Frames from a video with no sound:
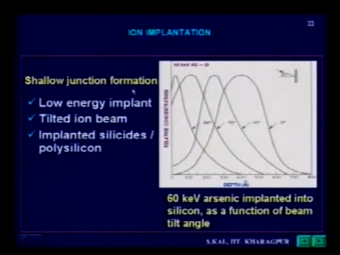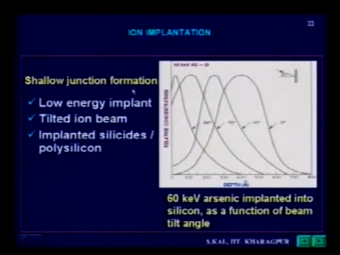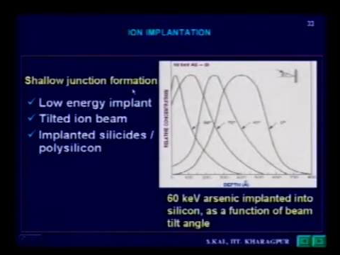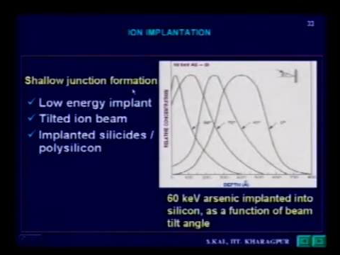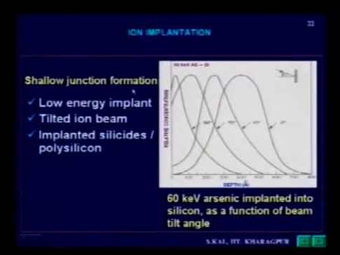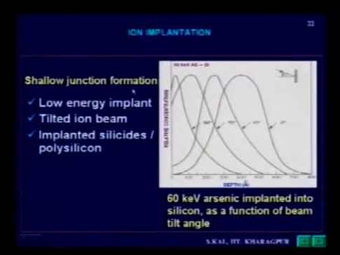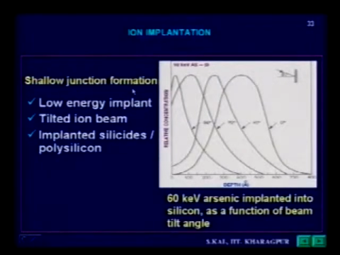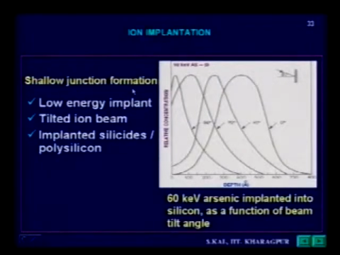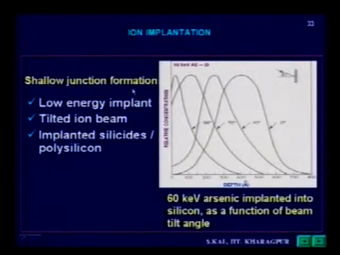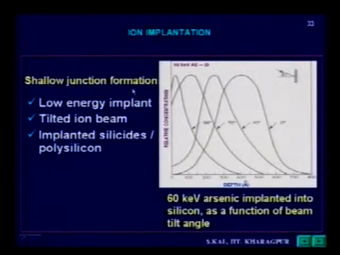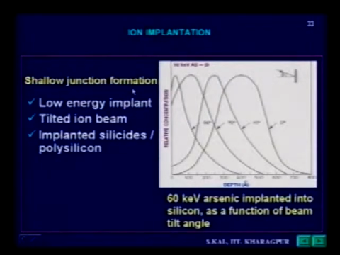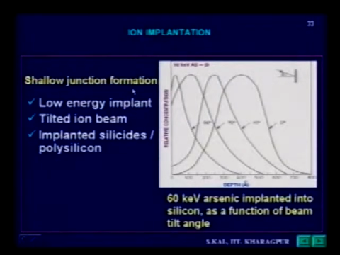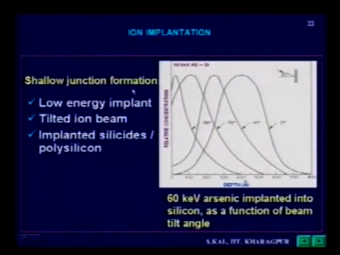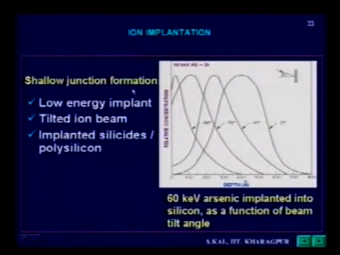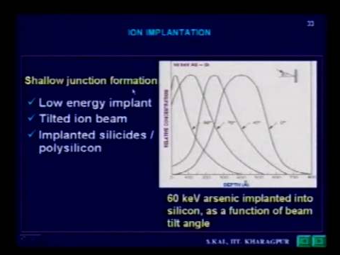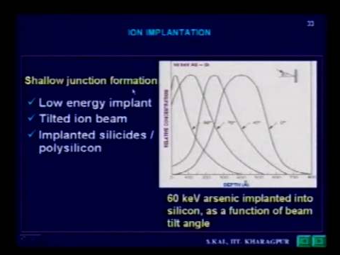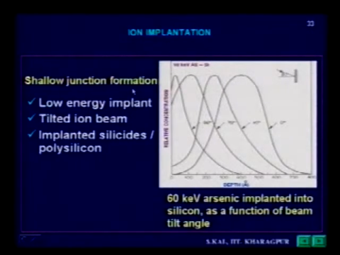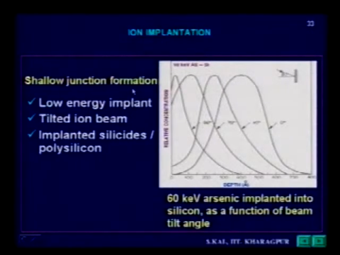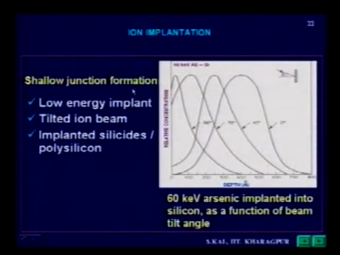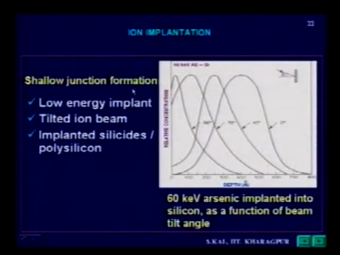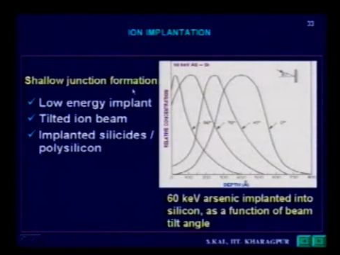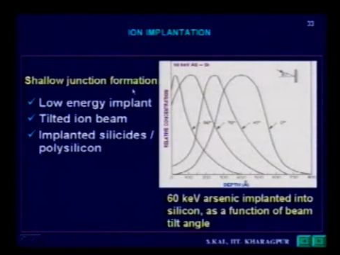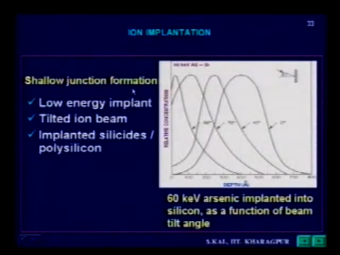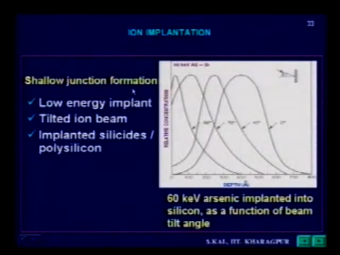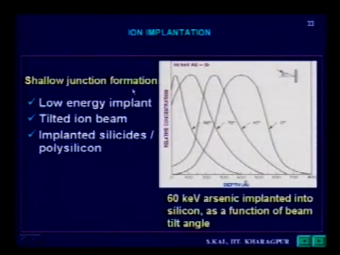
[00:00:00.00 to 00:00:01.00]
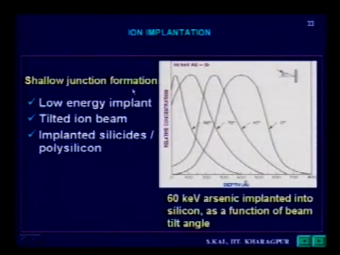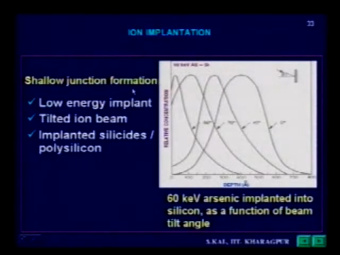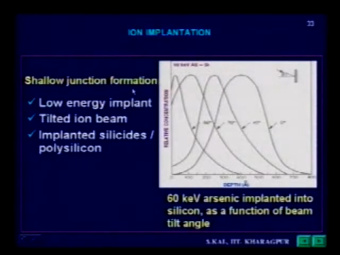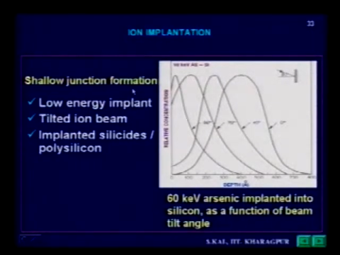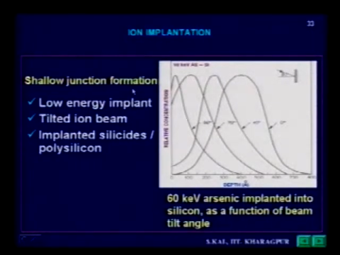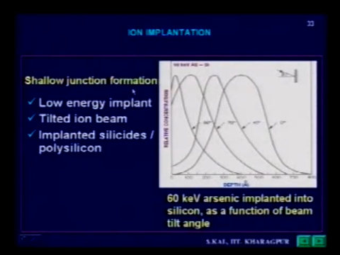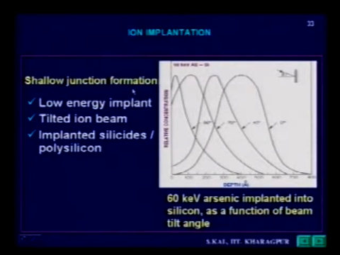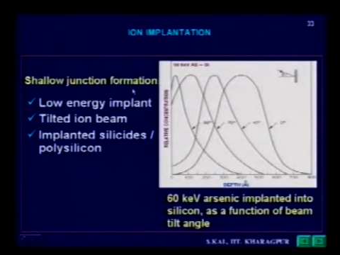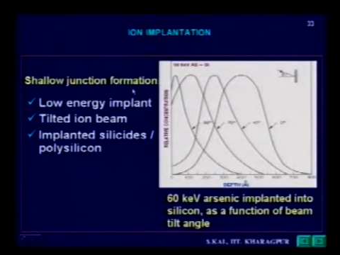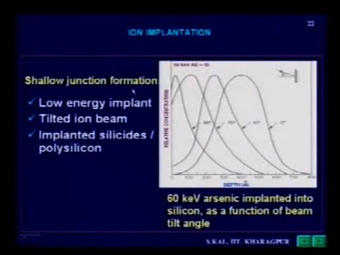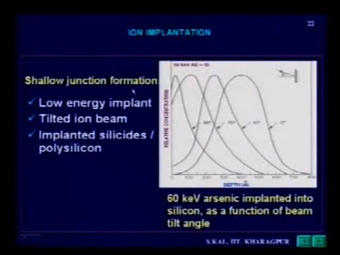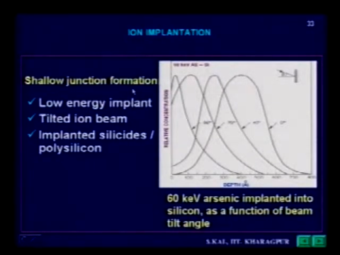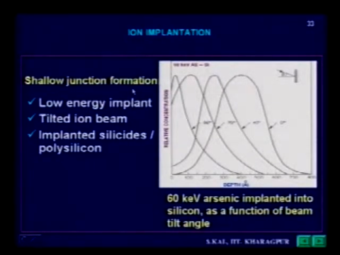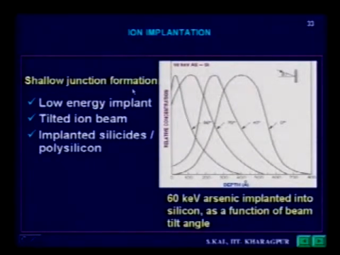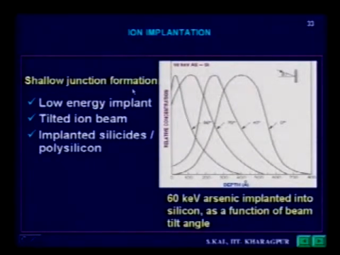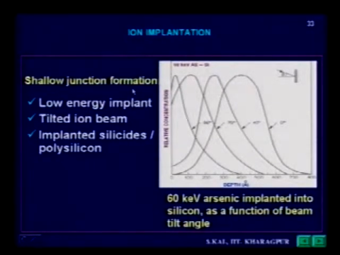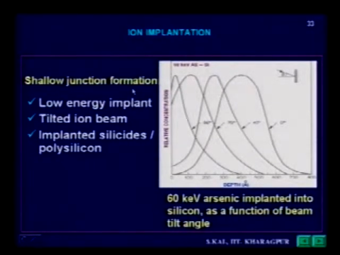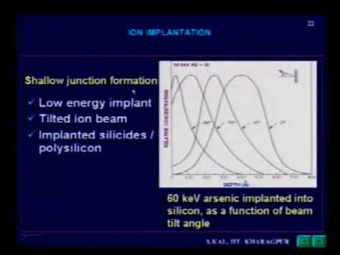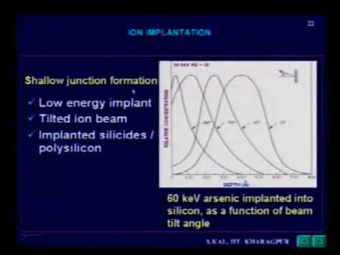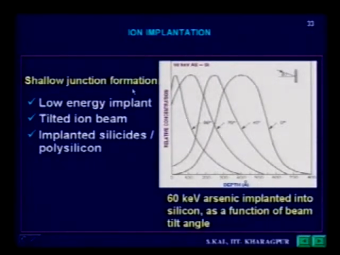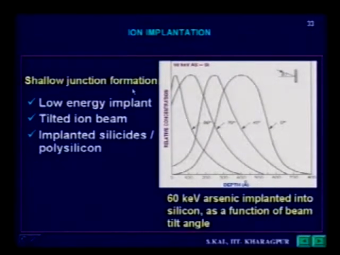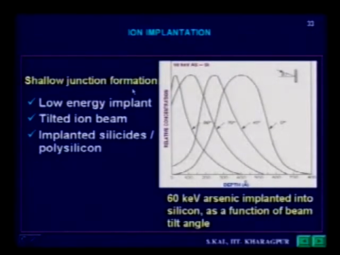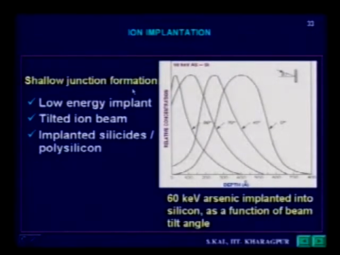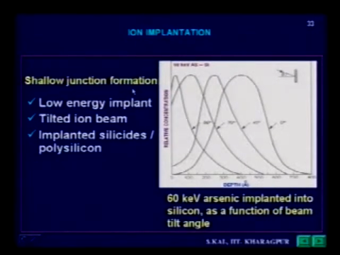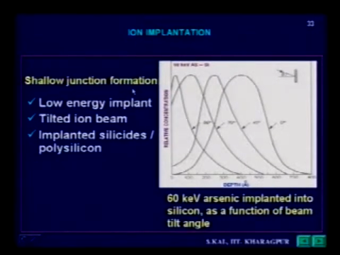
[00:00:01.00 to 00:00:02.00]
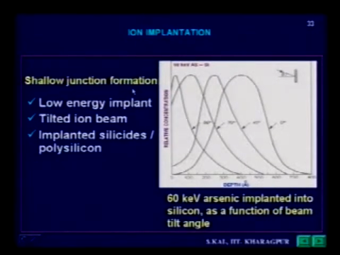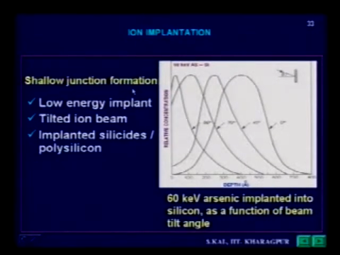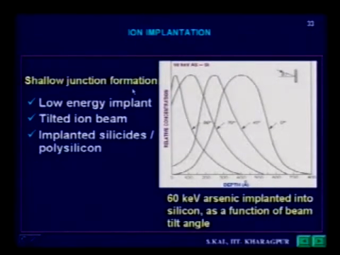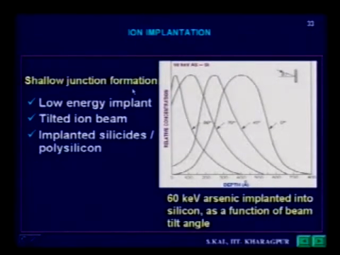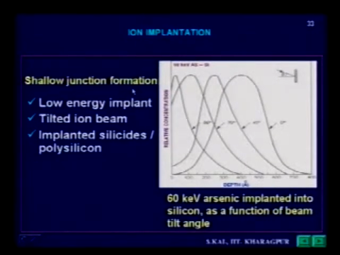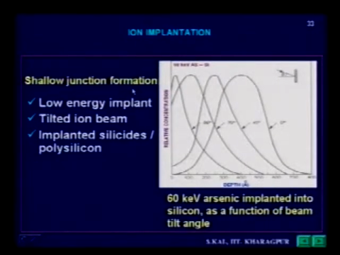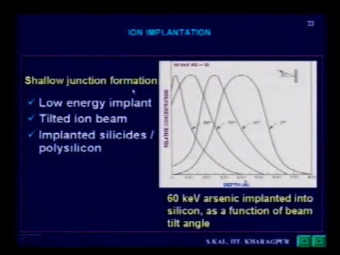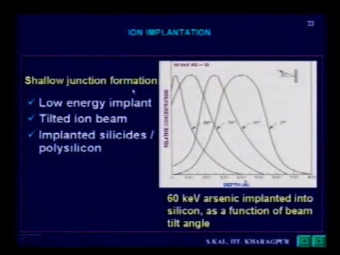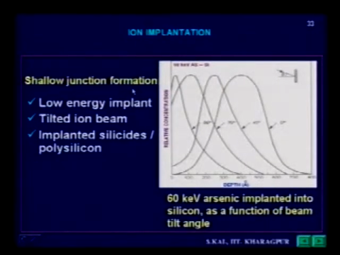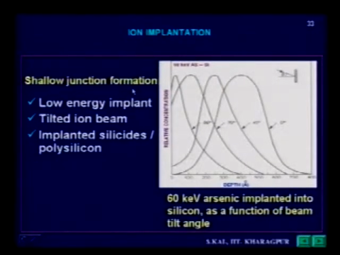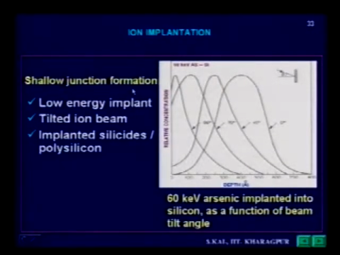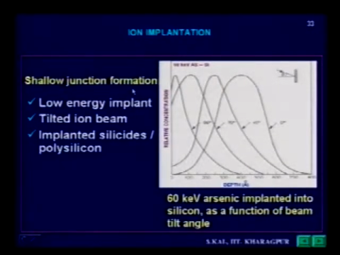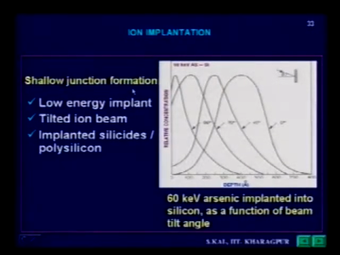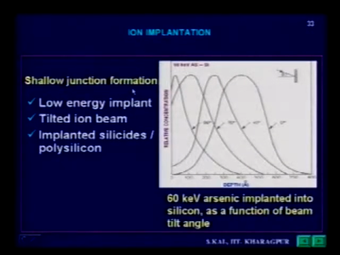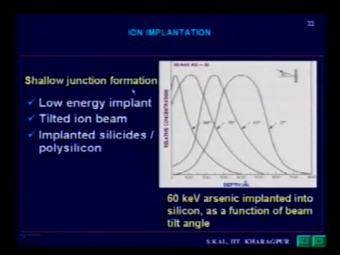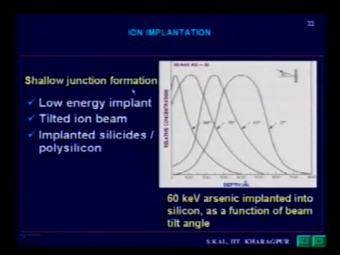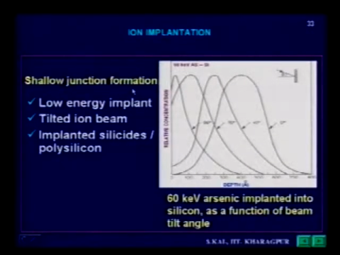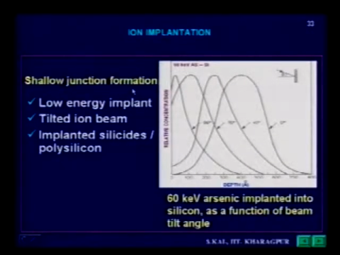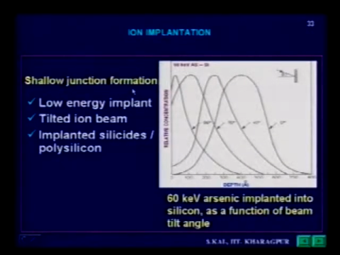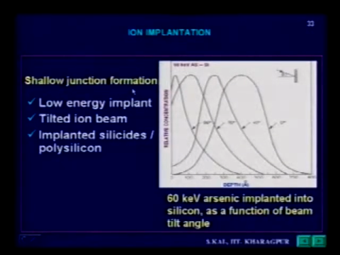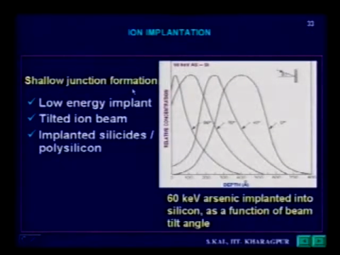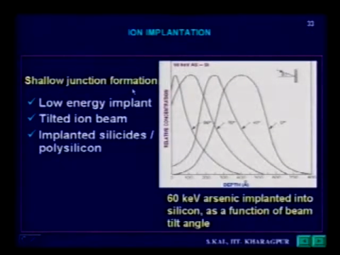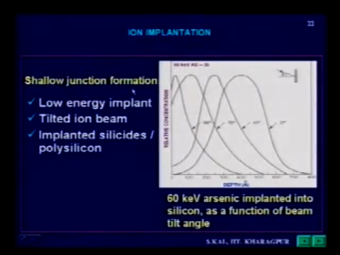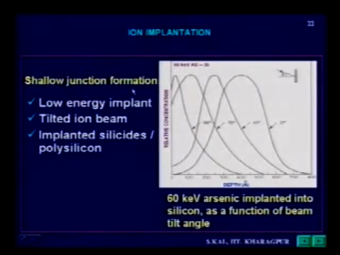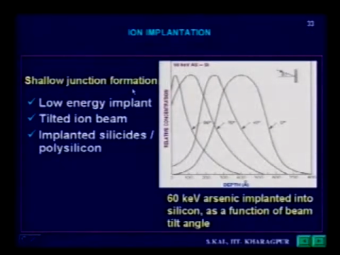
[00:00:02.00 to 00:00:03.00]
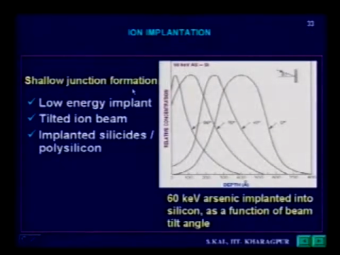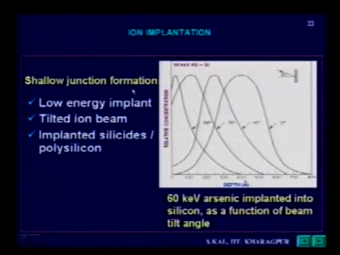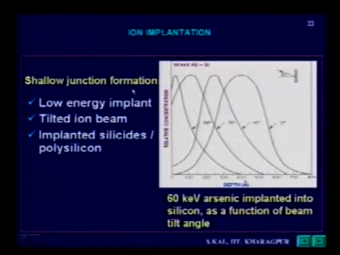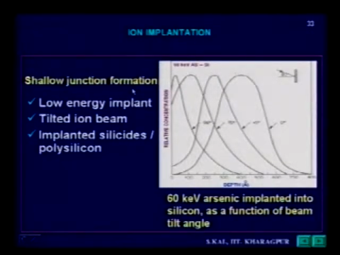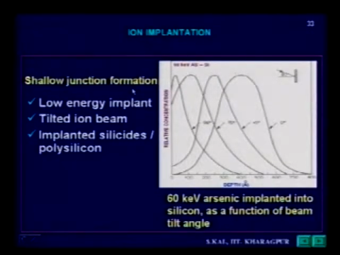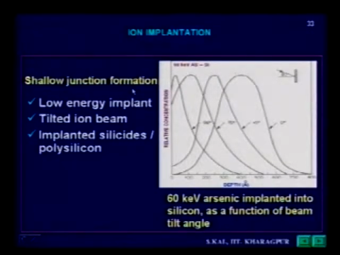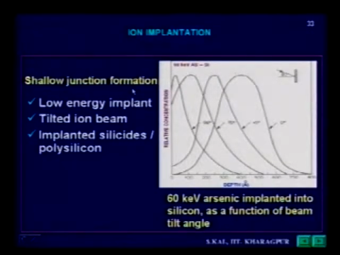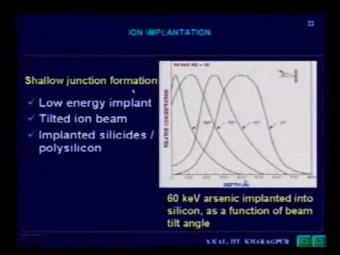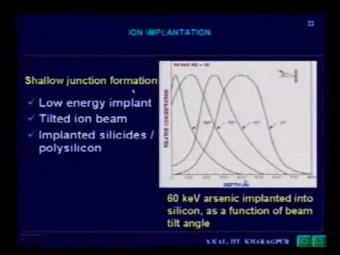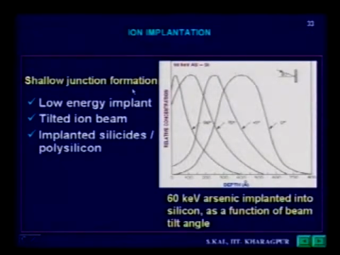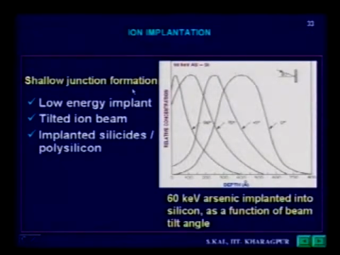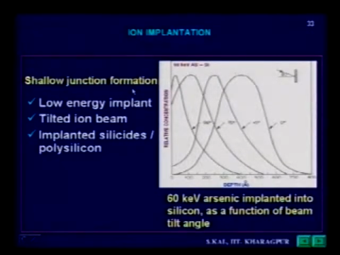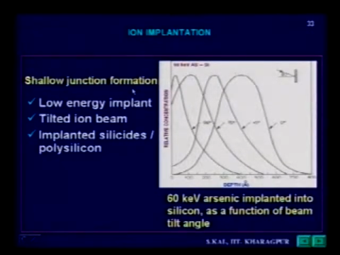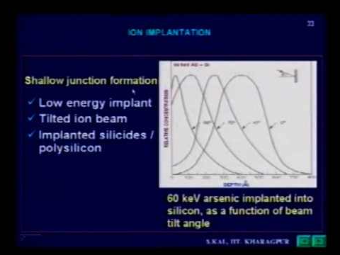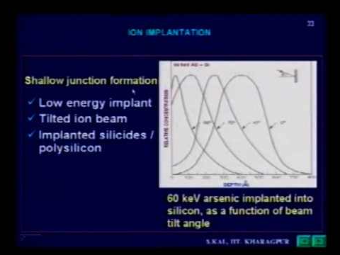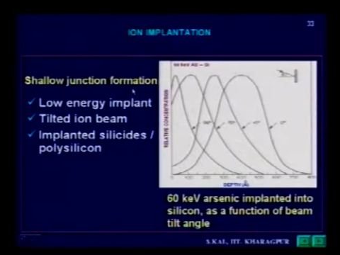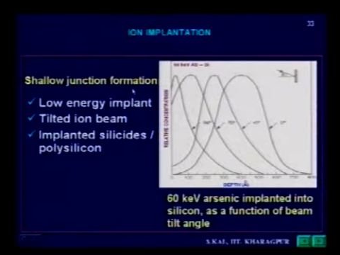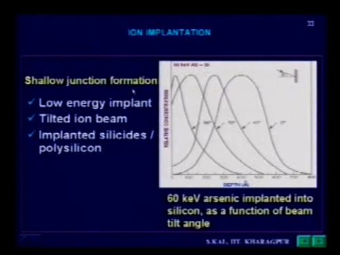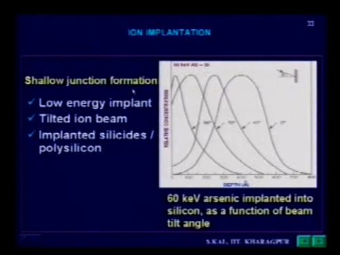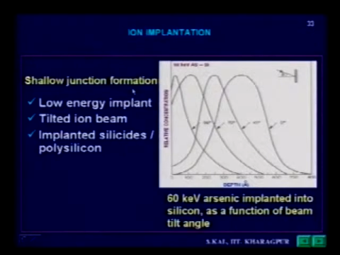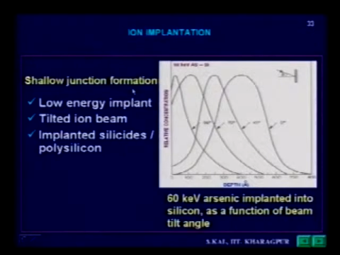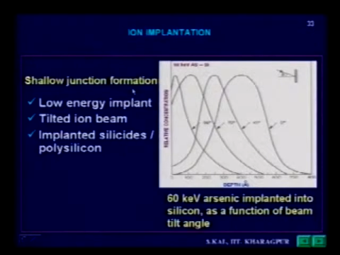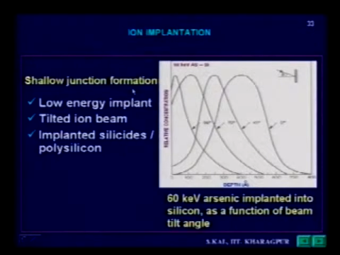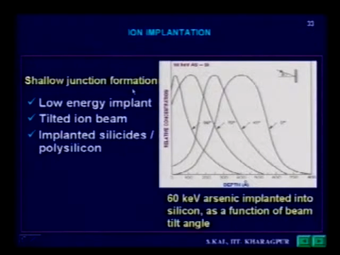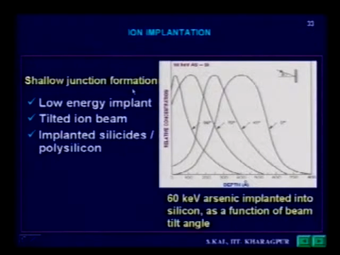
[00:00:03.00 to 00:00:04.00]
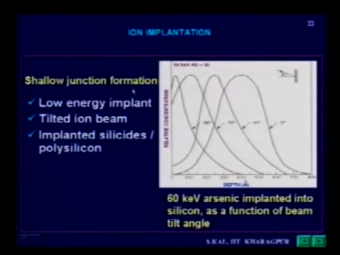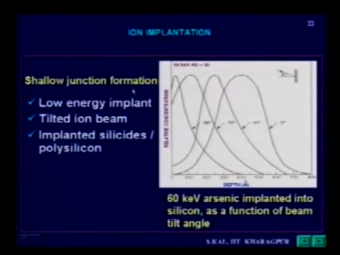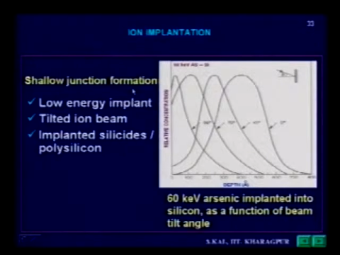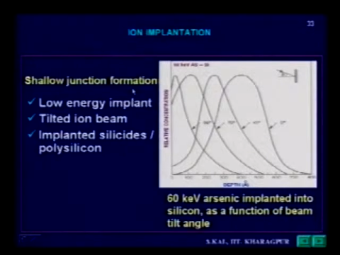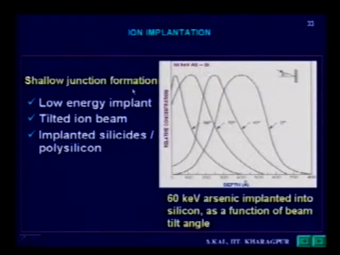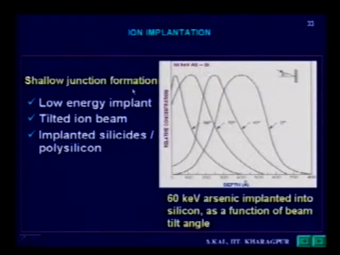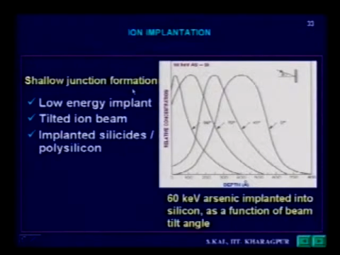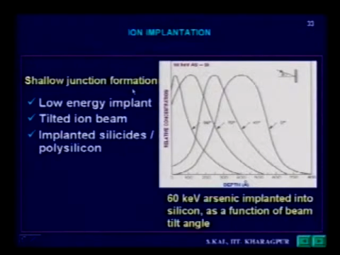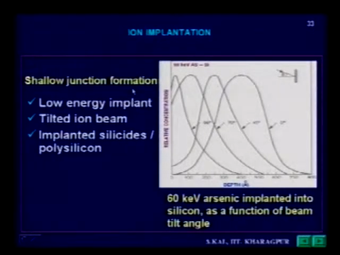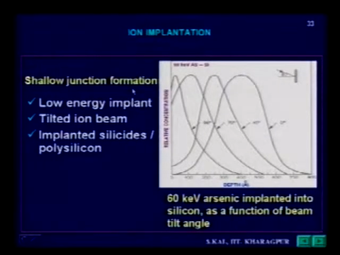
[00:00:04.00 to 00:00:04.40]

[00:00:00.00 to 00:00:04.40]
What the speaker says: (no speaker visible)